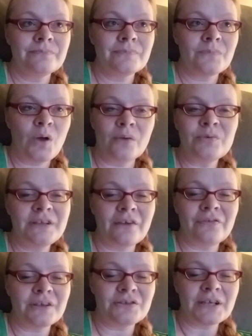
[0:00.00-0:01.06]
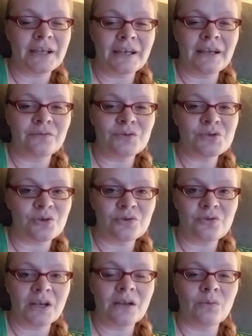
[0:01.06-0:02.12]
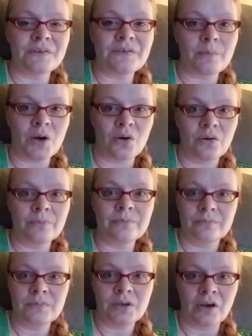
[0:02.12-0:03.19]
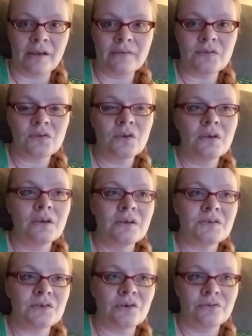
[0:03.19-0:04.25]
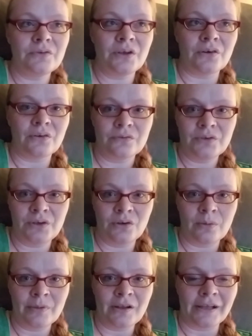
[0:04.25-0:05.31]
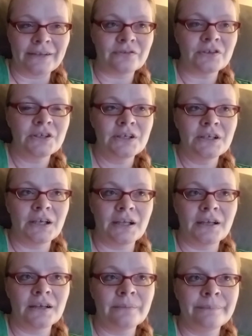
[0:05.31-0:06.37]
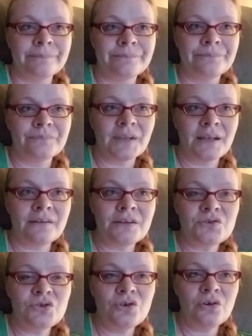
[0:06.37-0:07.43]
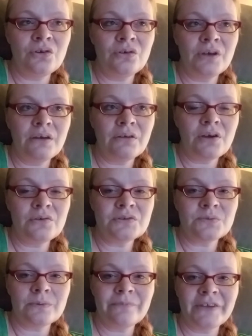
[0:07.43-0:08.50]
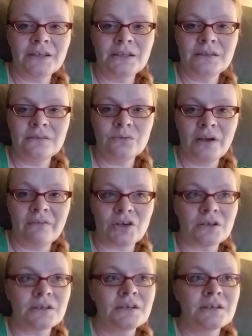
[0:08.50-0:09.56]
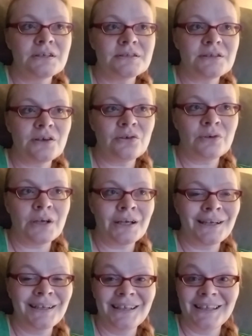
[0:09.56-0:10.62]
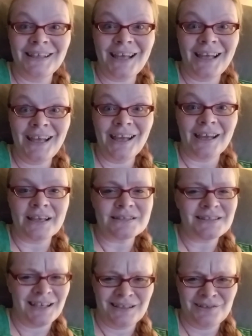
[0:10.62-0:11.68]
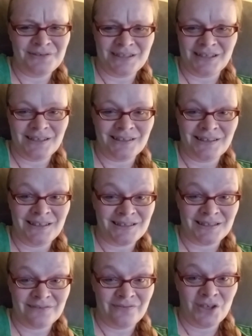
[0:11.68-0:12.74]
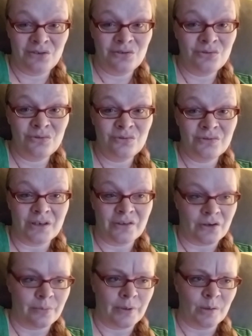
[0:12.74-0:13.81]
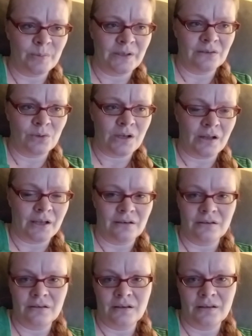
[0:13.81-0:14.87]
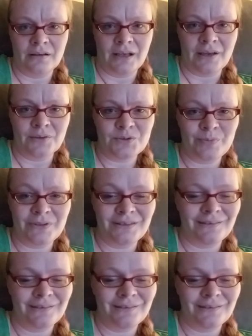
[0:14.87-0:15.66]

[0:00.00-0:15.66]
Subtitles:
Well, I will definitely check in after surgery and once I'm home, you guys. So, you know I'm alive. And I'll let you know how it goes, what I'm feeling, whatever. So, yay, I guess get used to this view. Although I'll probably be in the recliner and not on the couch, but